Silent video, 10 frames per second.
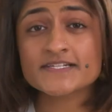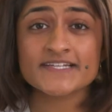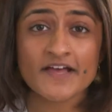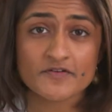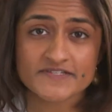
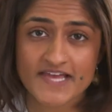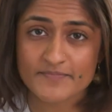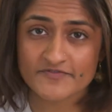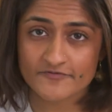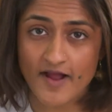another
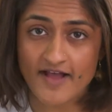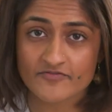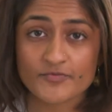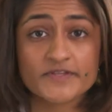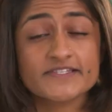type of
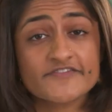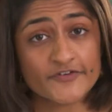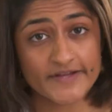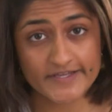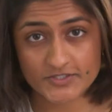graph with
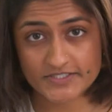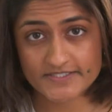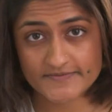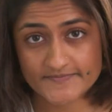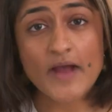different
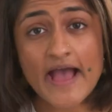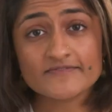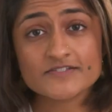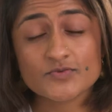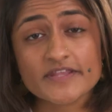edges,
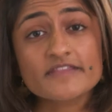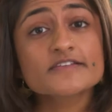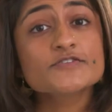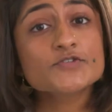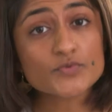graphs with
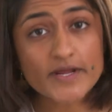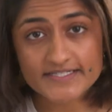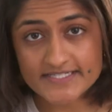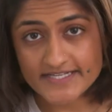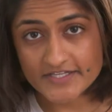
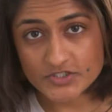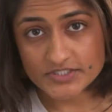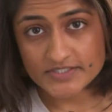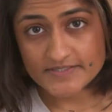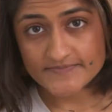directed
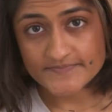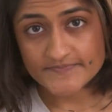edges.